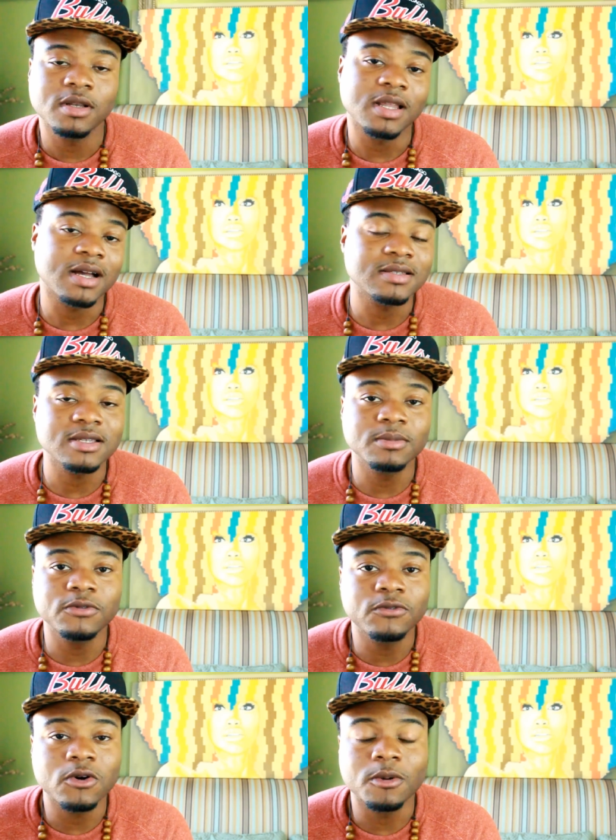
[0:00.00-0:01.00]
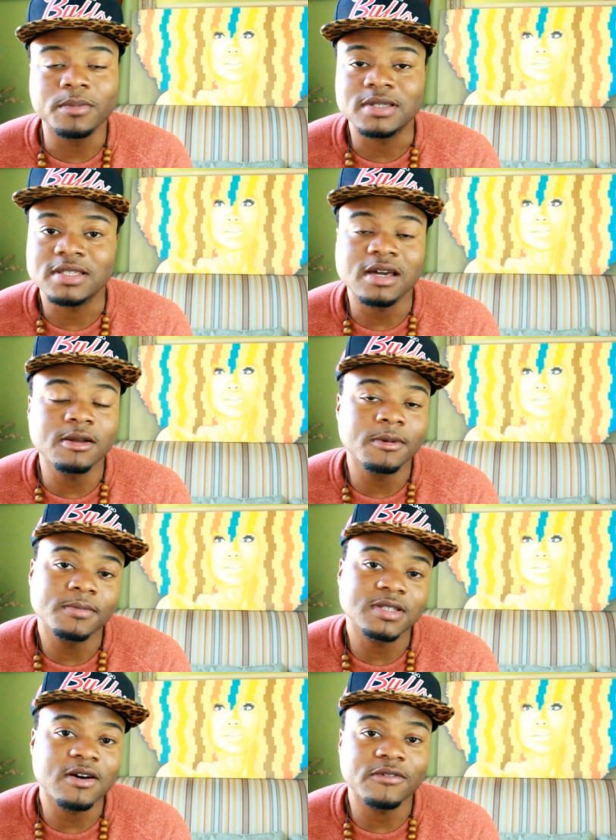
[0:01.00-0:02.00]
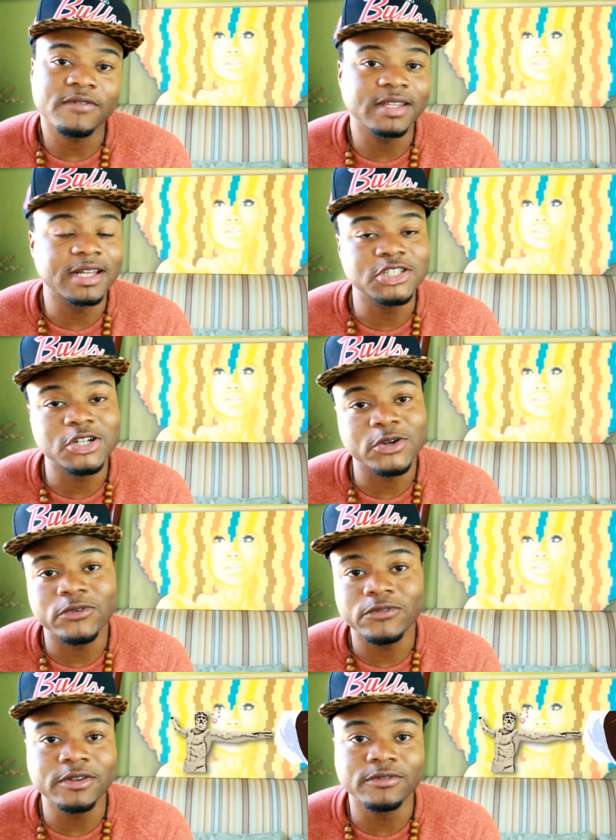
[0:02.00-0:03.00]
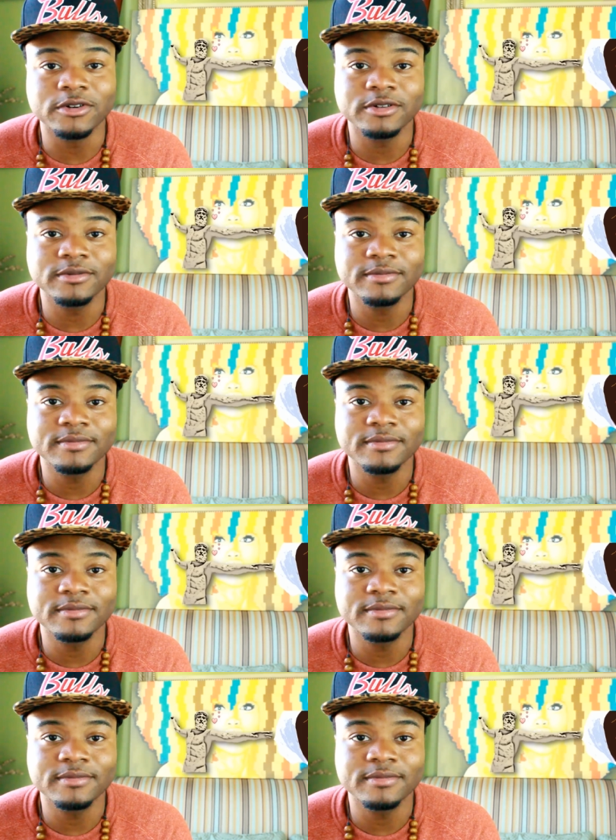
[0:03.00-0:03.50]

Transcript: Like I said before, Poseidon himself had that jungle fever,